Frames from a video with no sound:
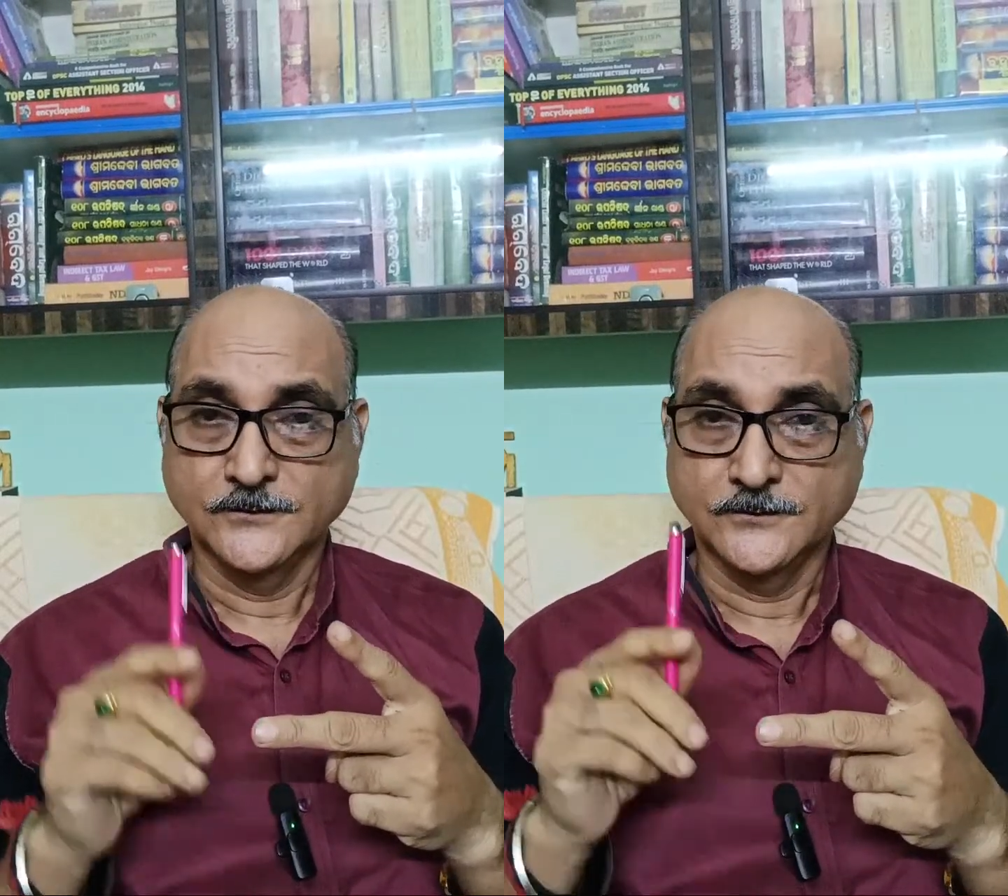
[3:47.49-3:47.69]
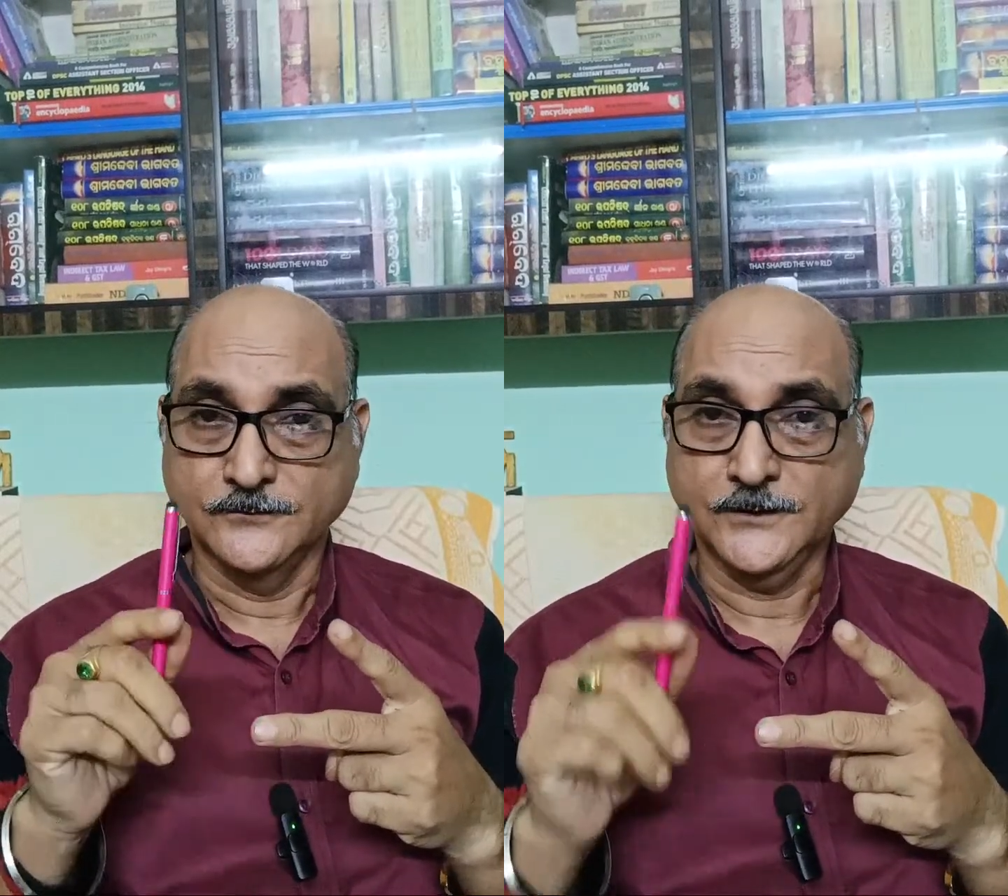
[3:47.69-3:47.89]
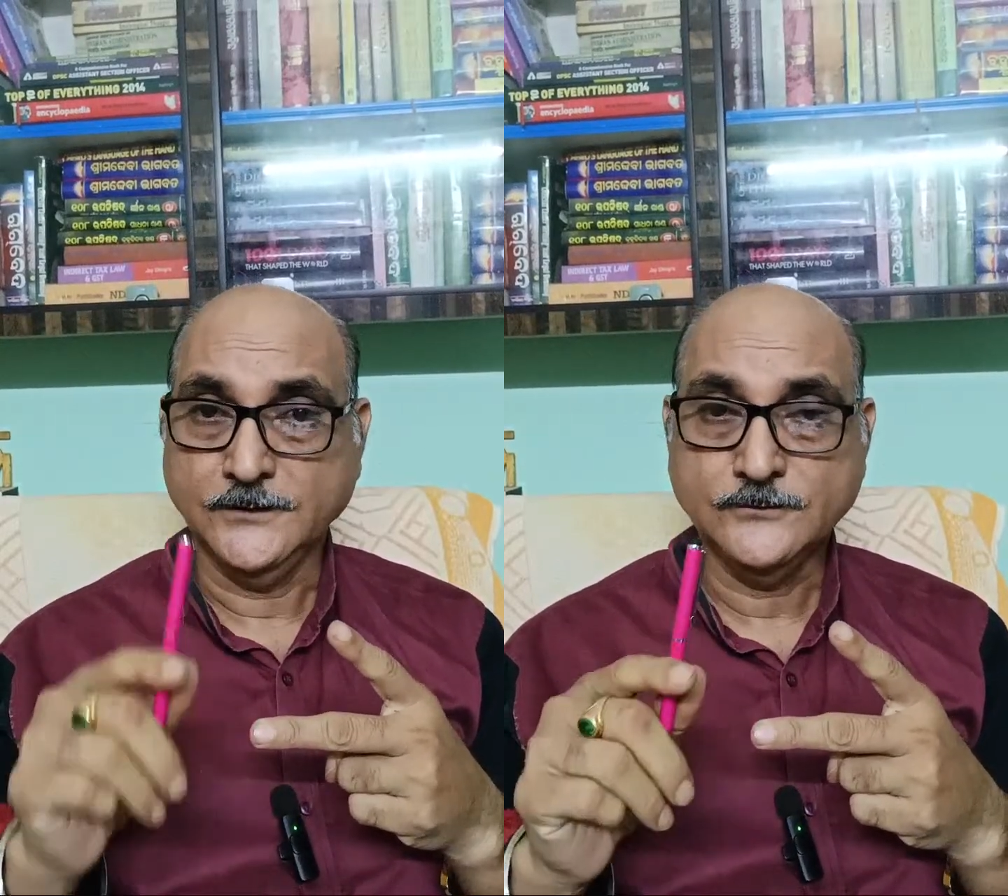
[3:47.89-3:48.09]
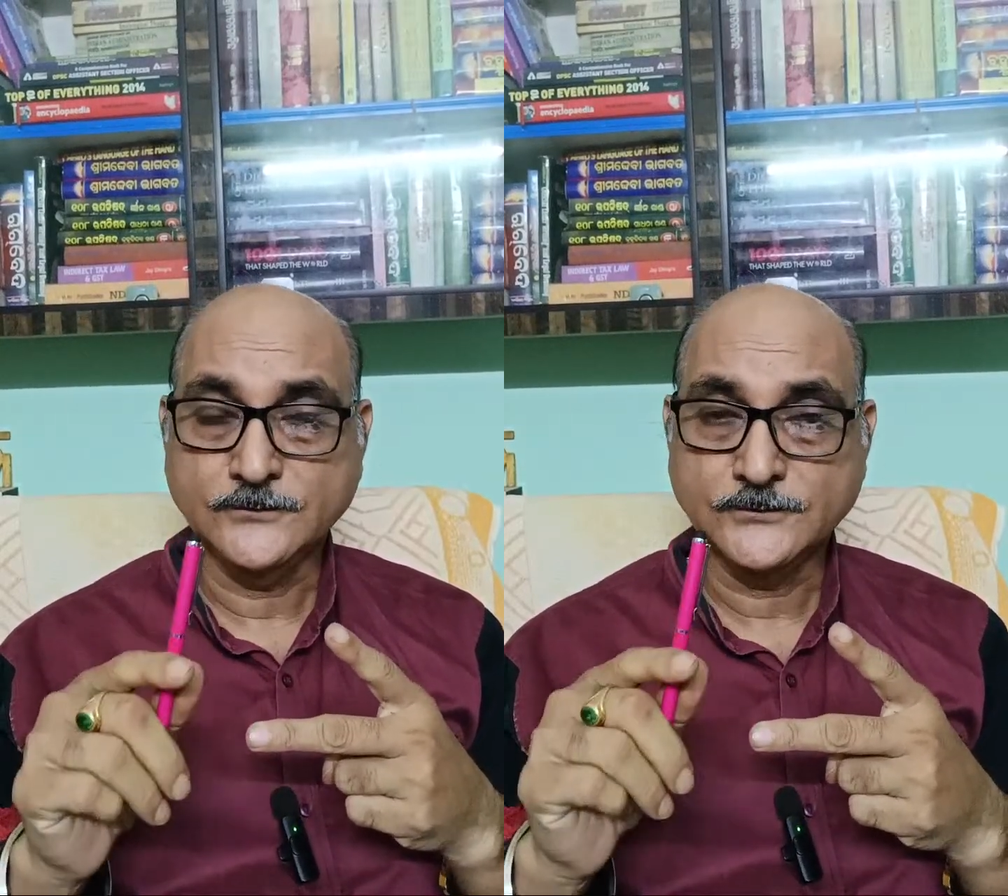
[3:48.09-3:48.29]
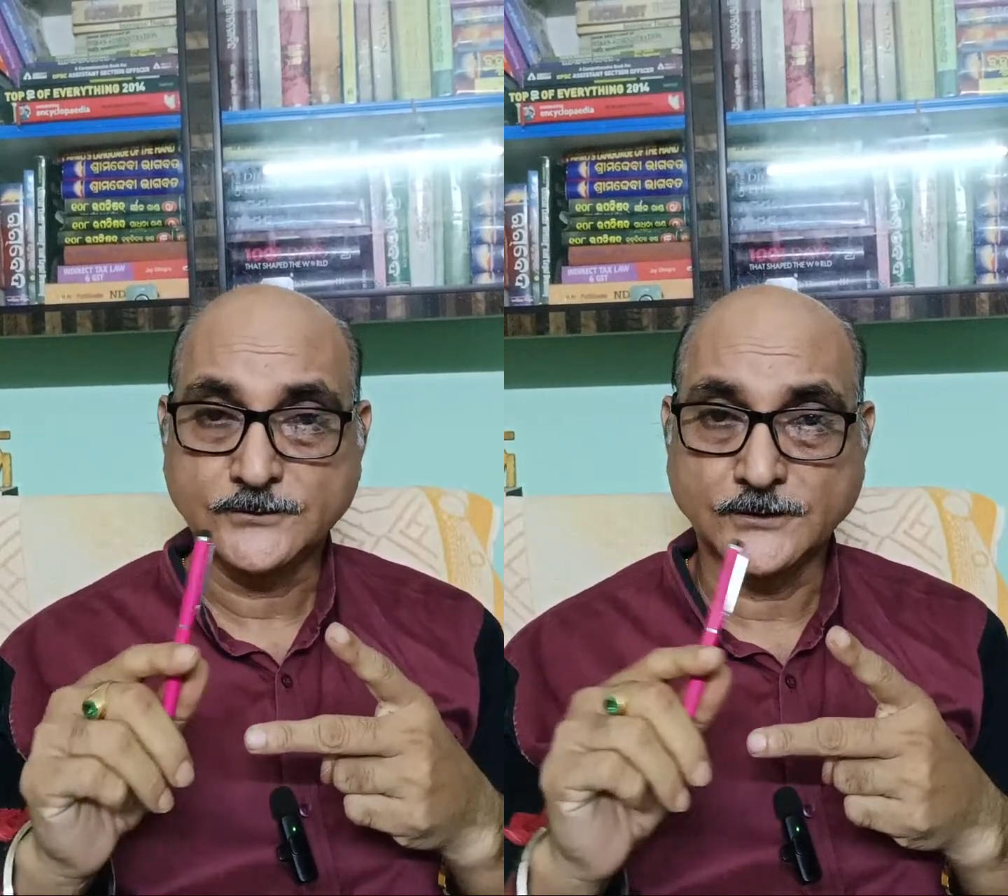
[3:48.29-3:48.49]
When
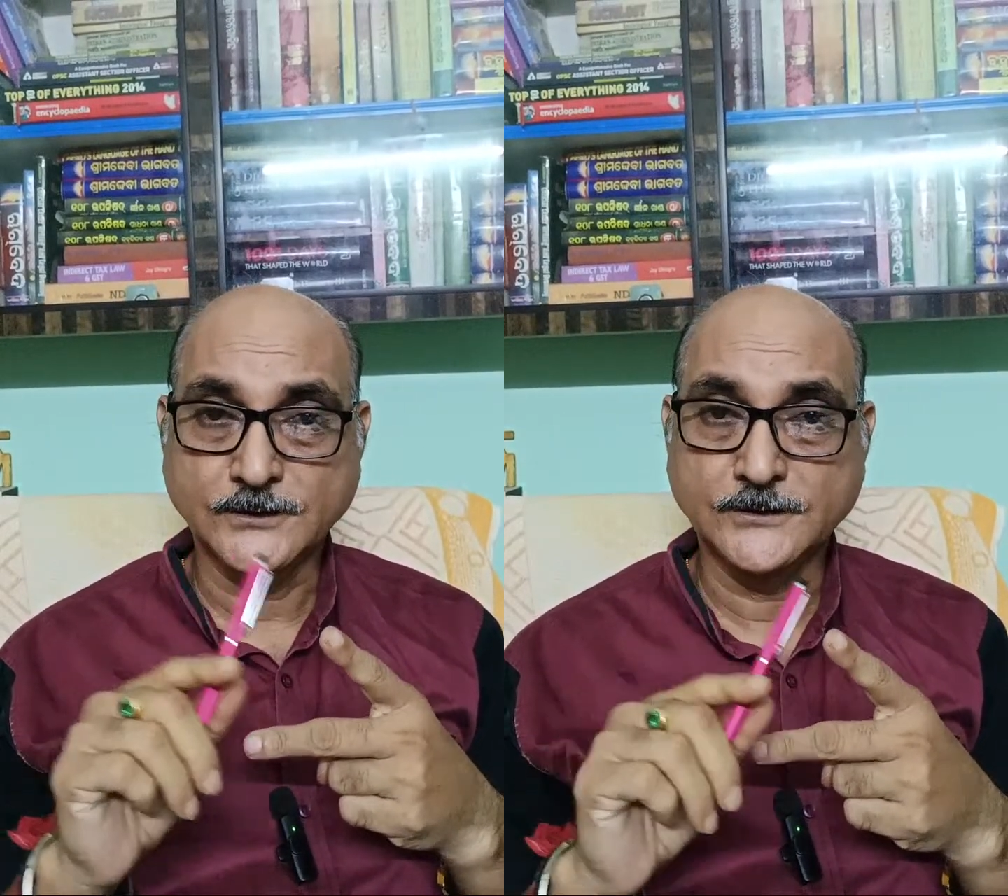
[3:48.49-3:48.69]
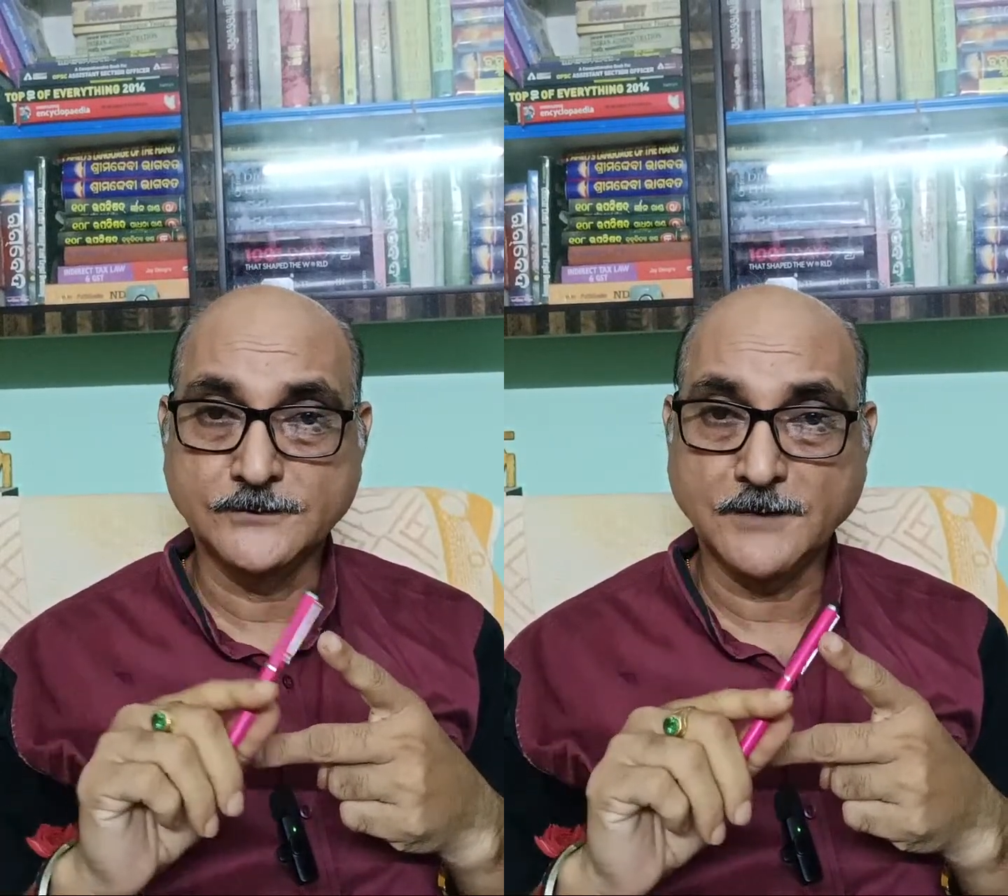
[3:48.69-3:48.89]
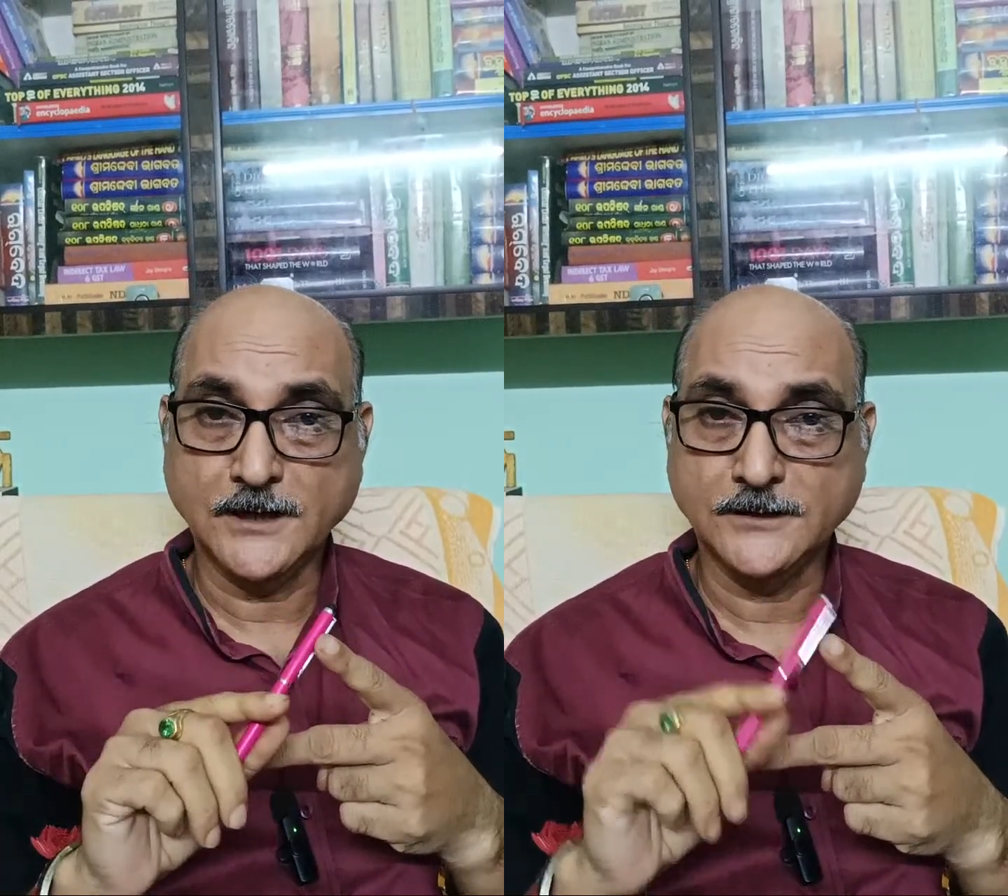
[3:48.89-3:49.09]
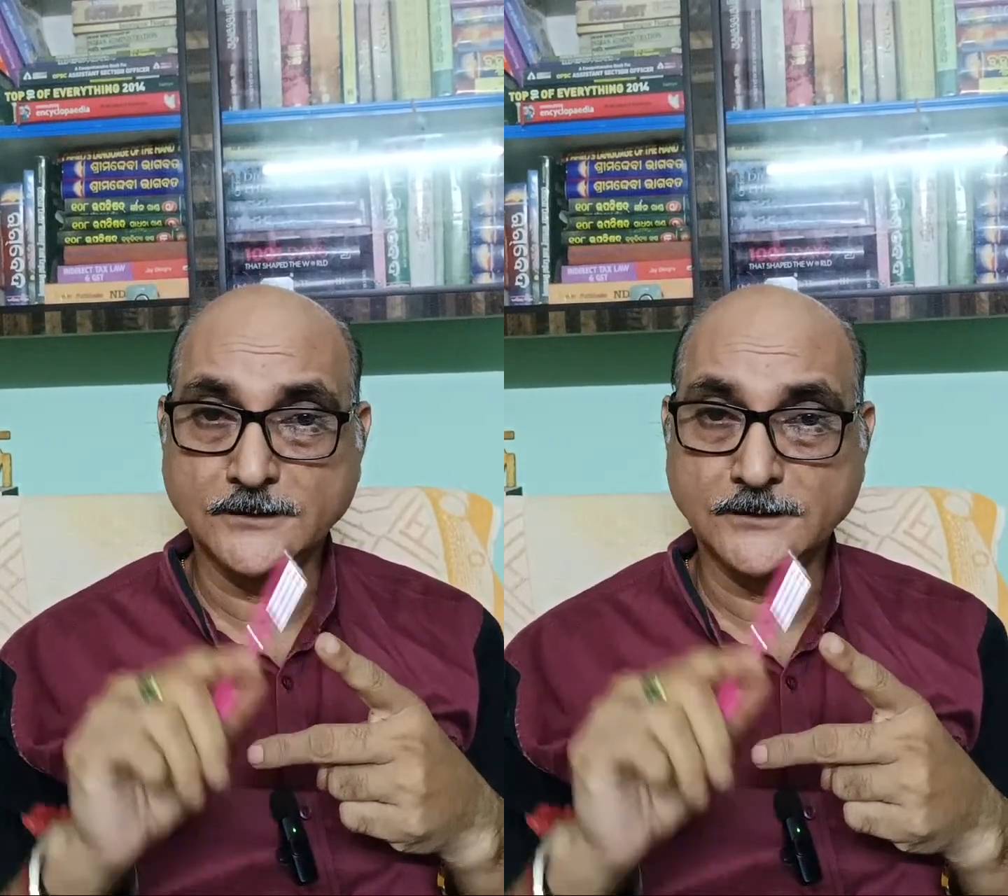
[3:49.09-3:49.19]
you study demand